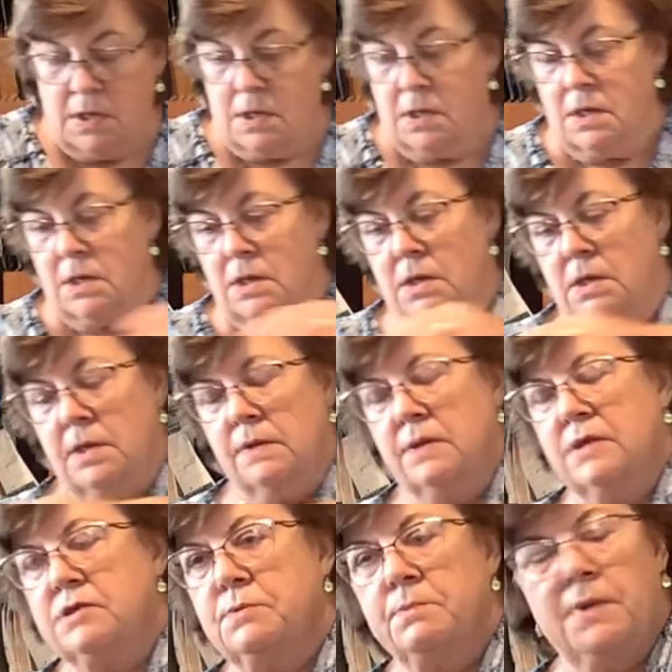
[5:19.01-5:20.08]
A
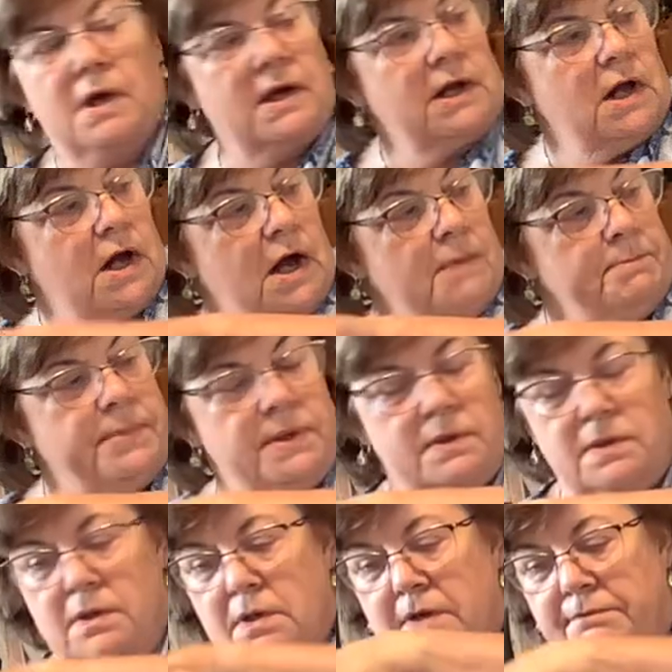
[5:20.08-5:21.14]
cup
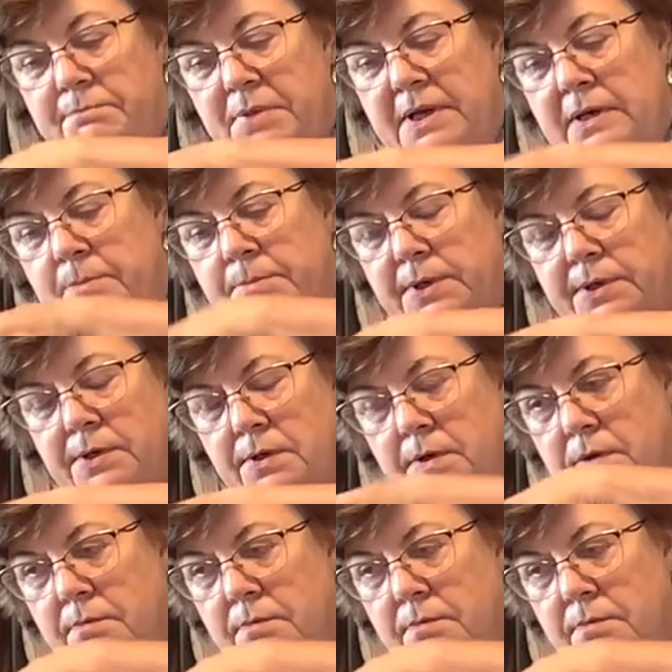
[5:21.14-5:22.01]
of peanut butter.